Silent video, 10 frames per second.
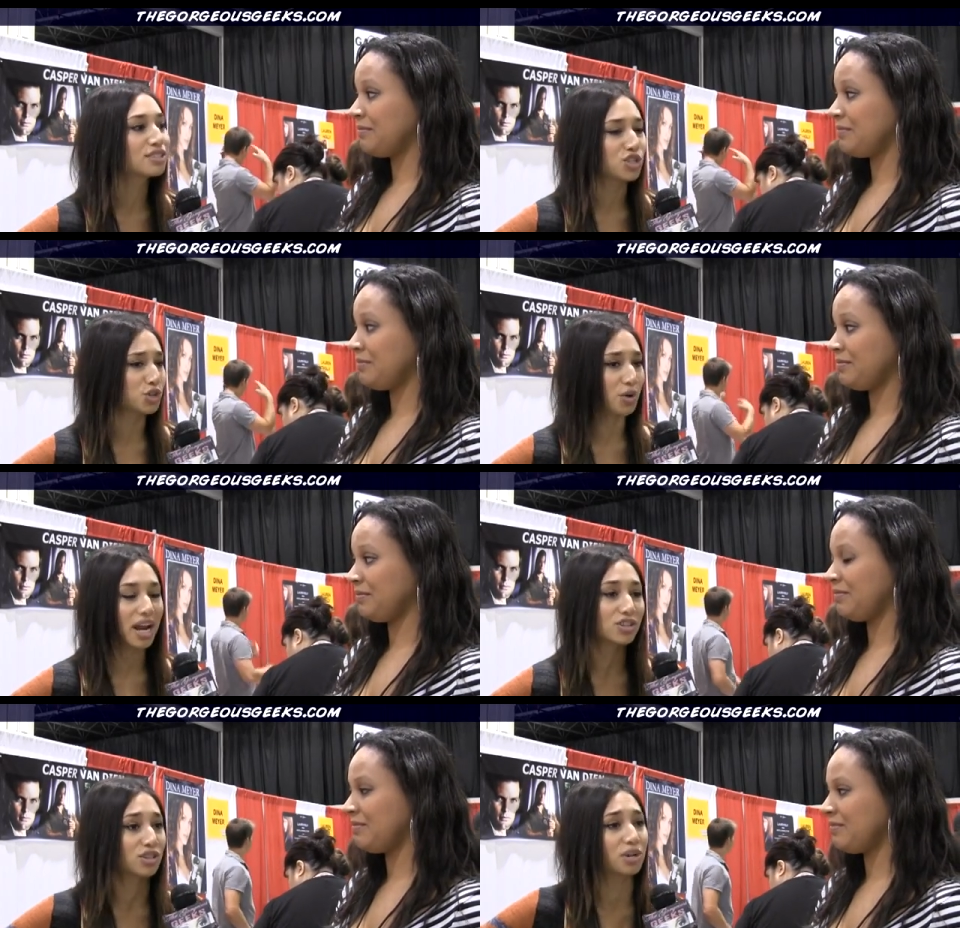
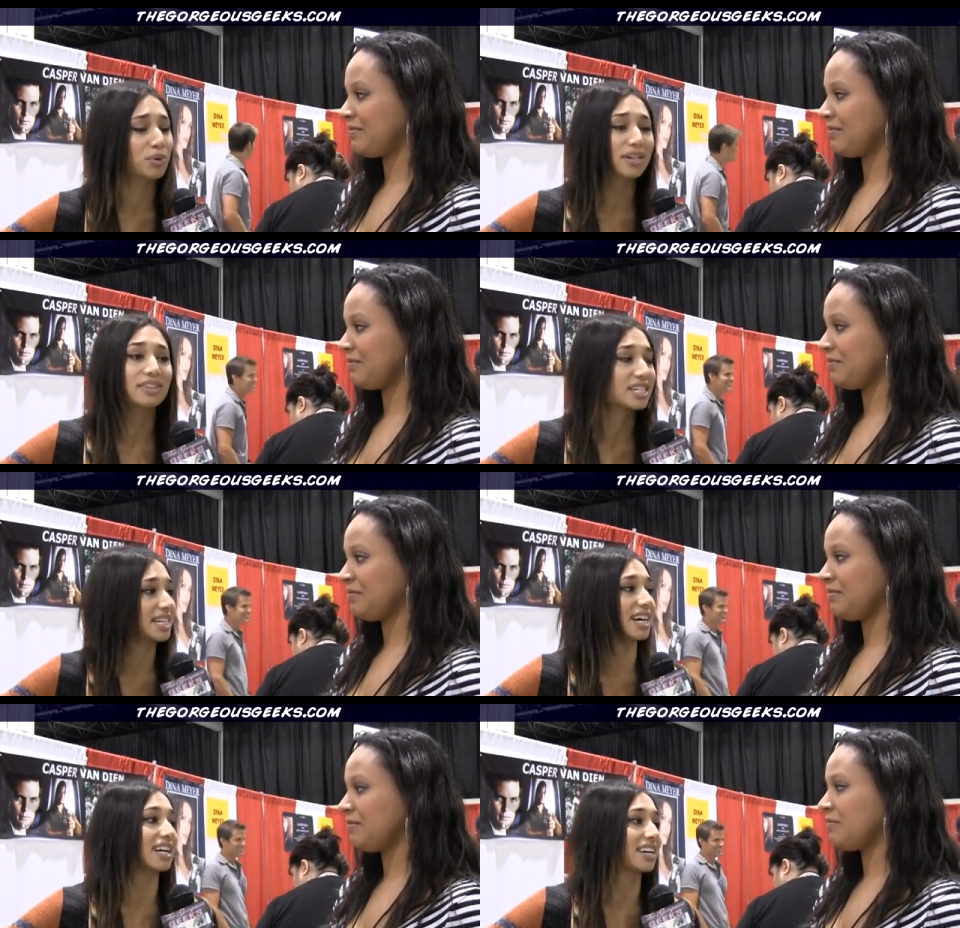Speaker 1: strangely
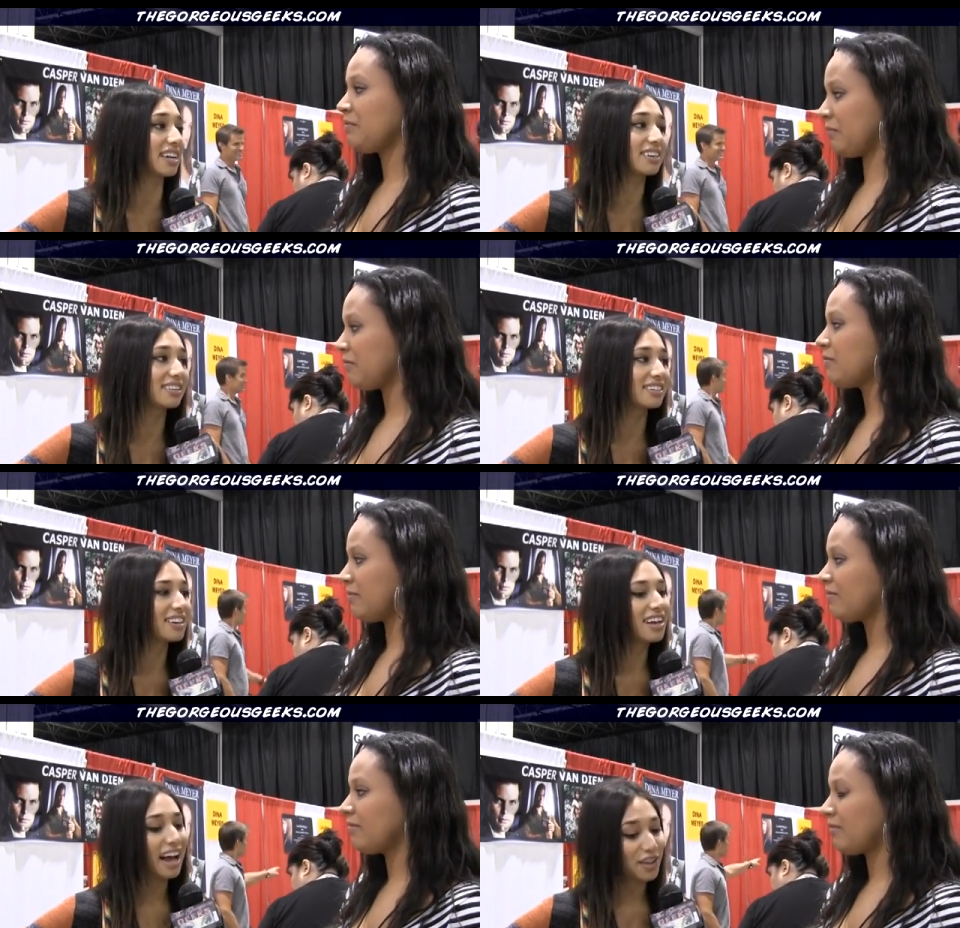realistic. And
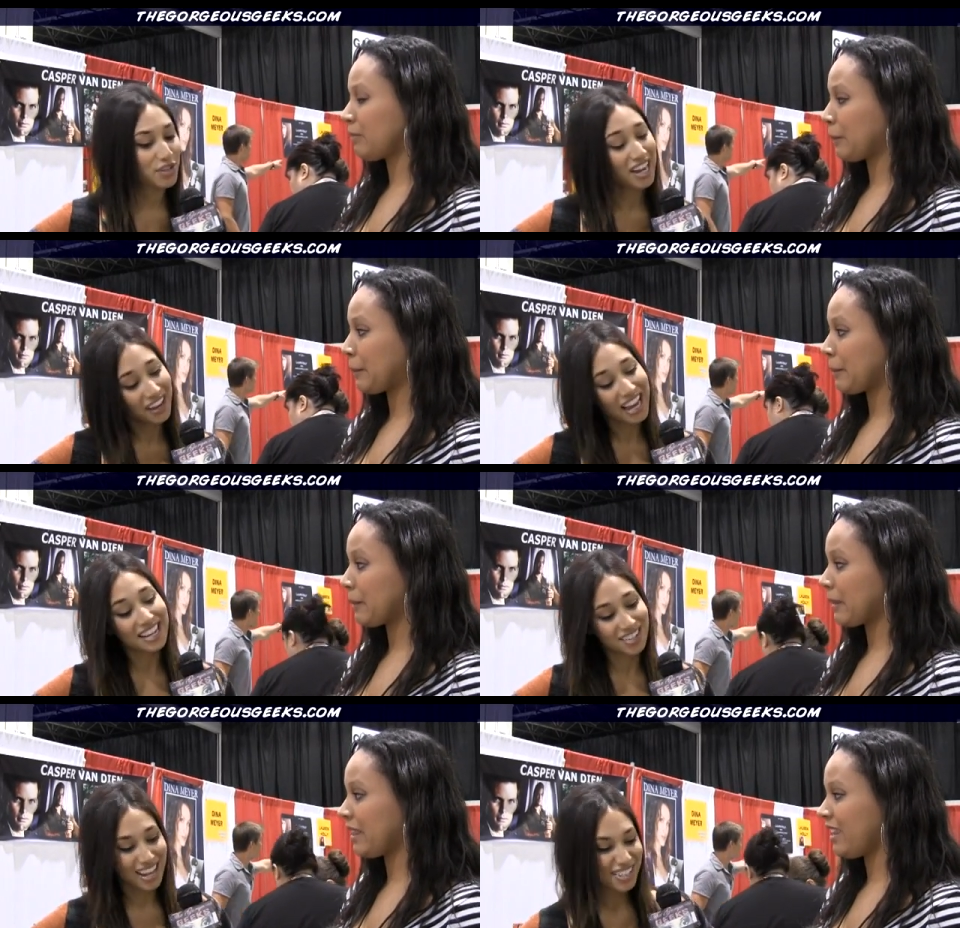I was like,
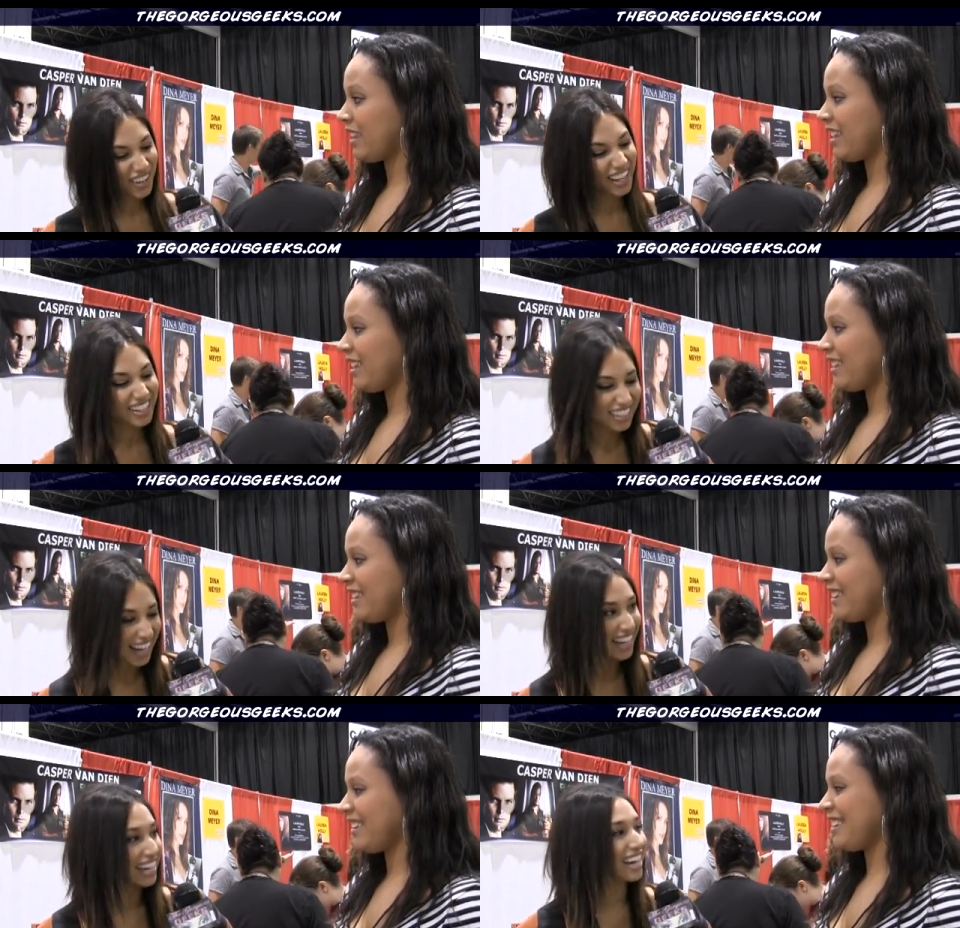okay, so
Speaker 2: that's what I look
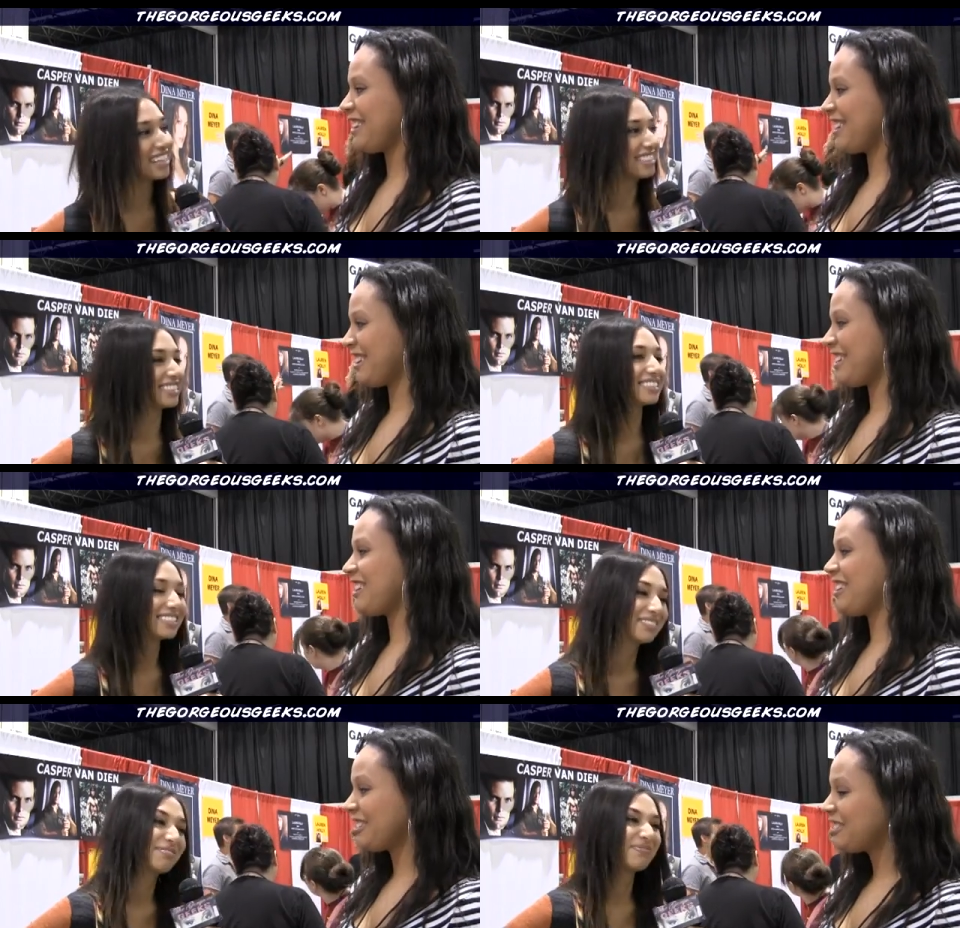like, huh?
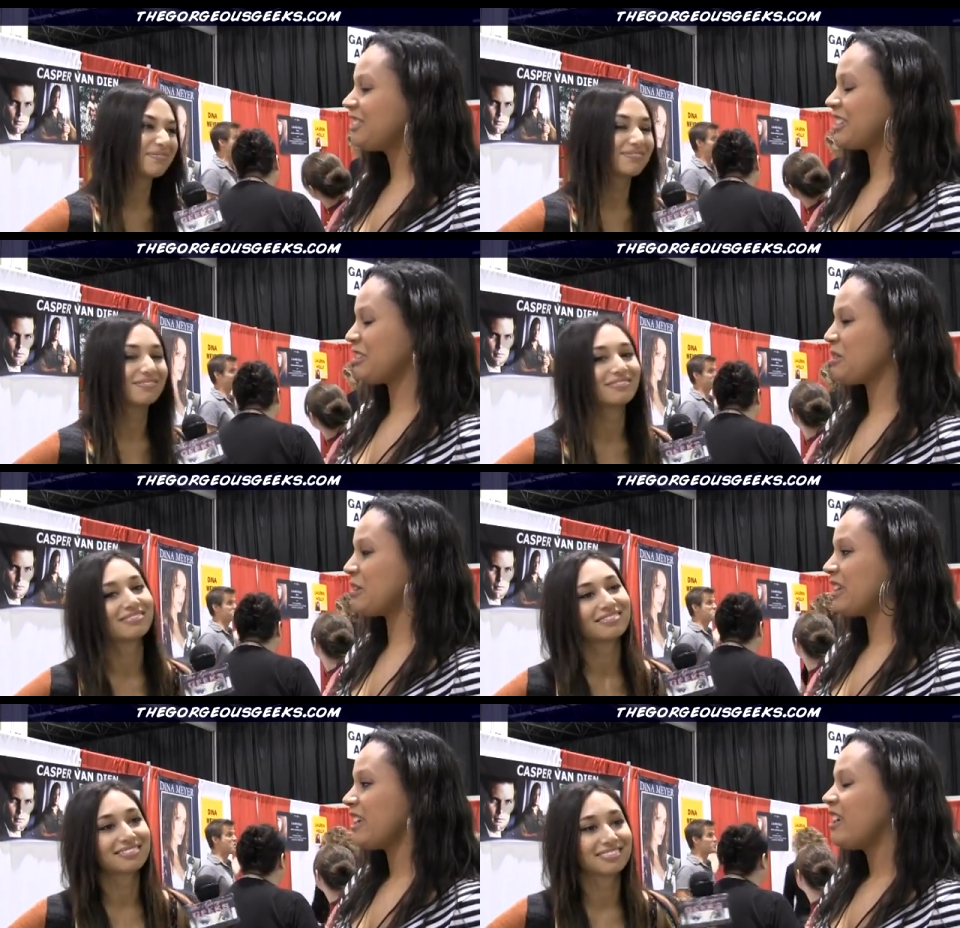
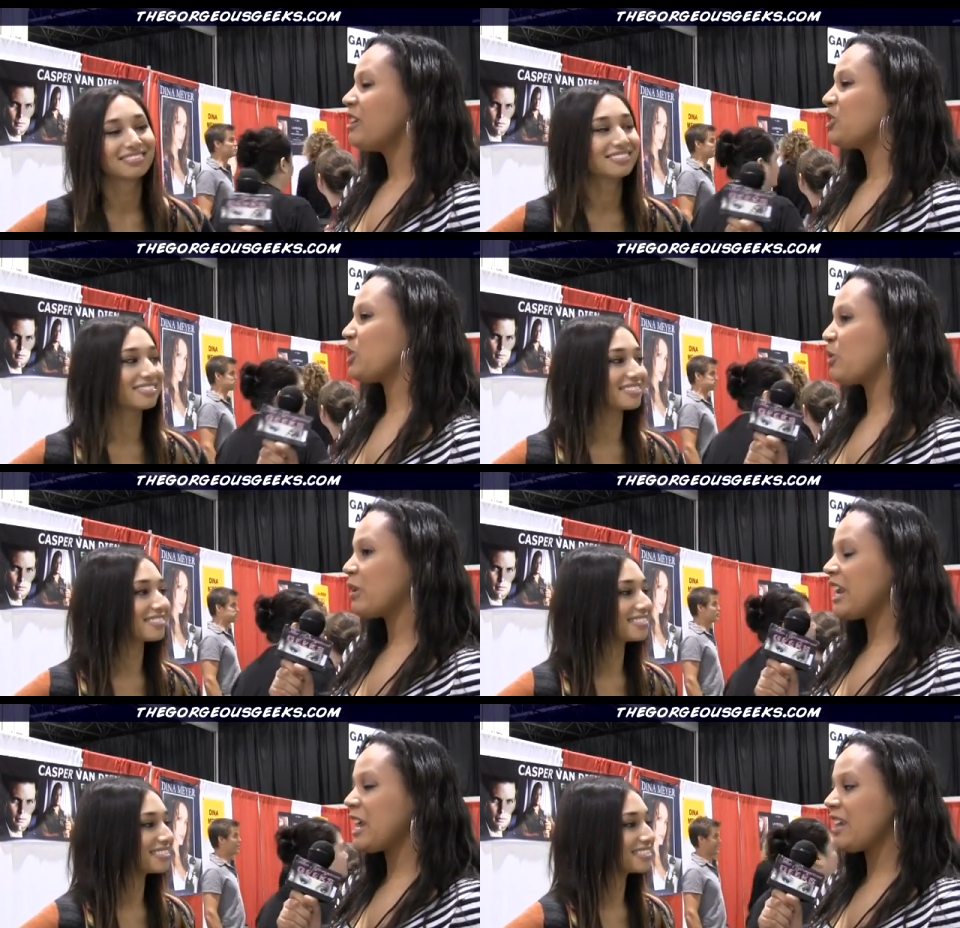
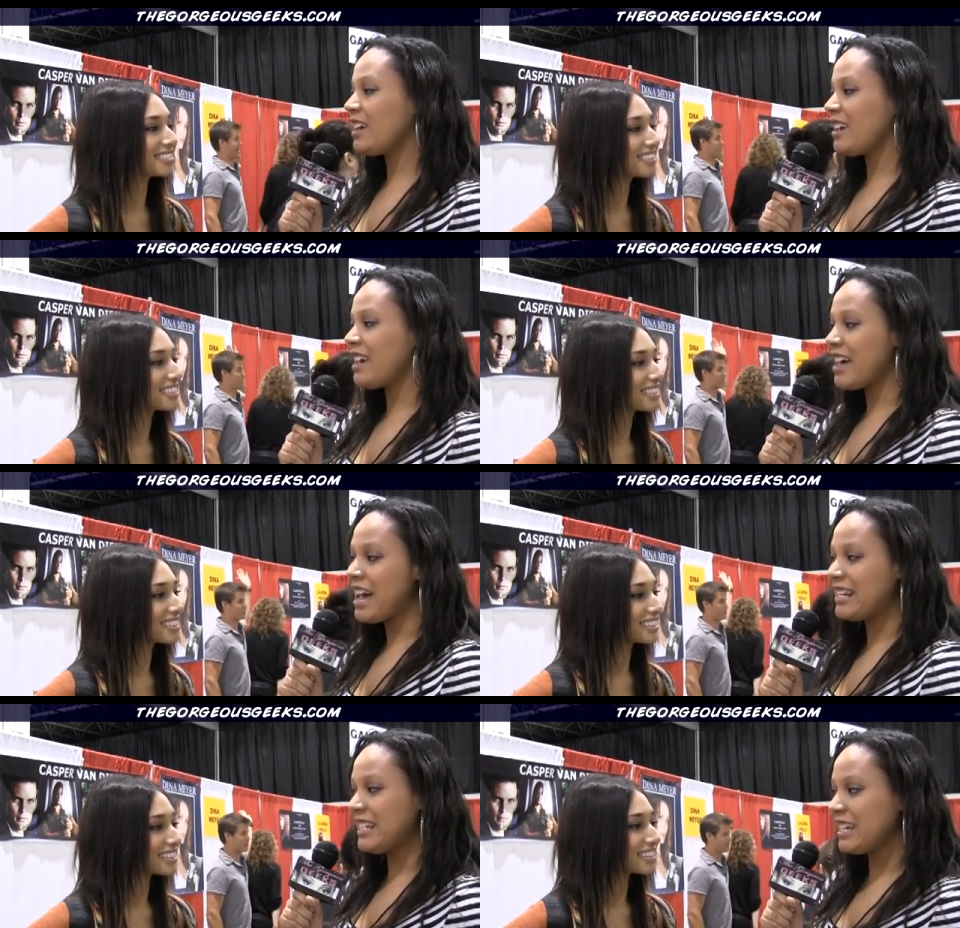So, any uh,
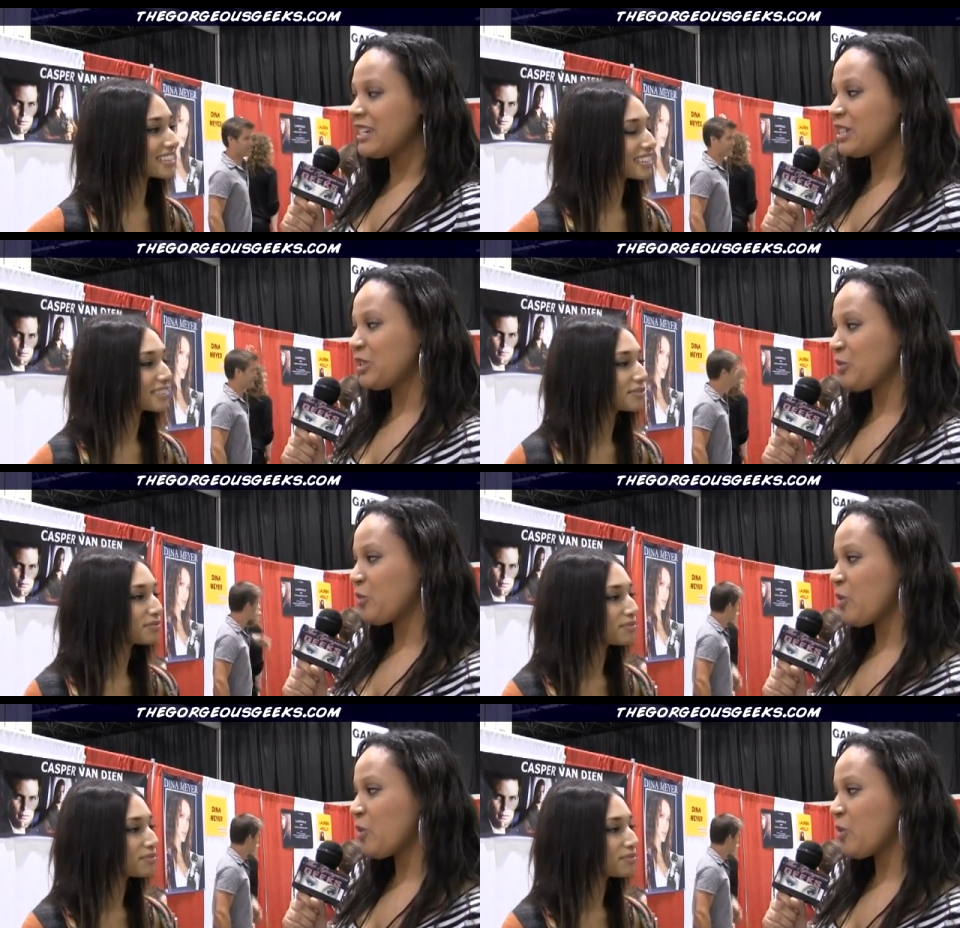ideas of